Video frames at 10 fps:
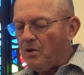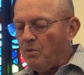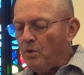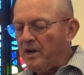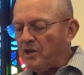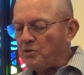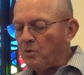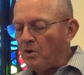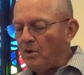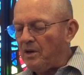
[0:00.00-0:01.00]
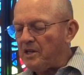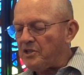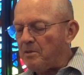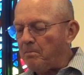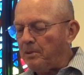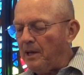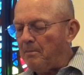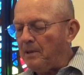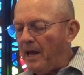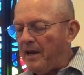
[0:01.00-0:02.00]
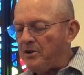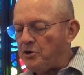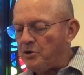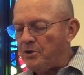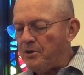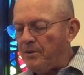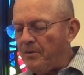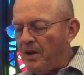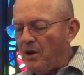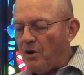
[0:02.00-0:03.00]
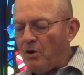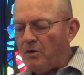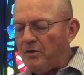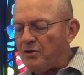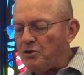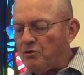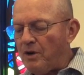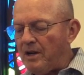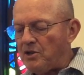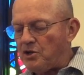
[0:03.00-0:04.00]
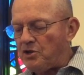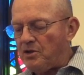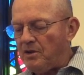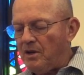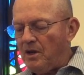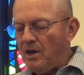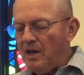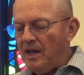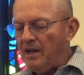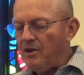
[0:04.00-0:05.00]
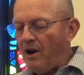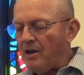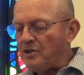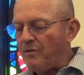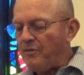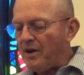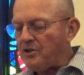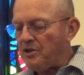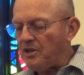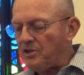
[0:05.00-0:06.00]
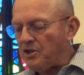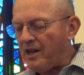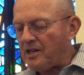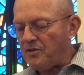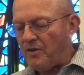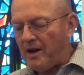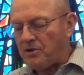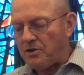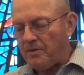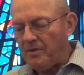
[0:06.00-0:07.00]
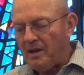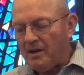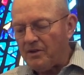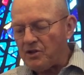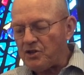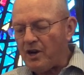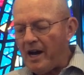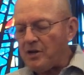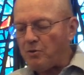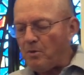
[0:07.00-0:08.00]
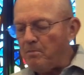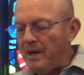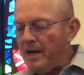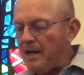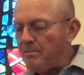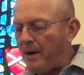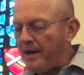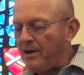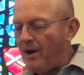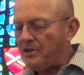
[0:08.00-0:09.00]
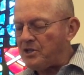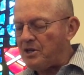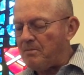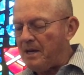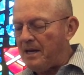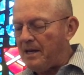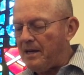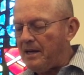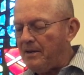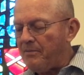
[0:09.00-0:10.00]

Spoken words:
When his world is in plumb line true, earth is drenched in God's affectionate satisfaction. The skies were made by God's command.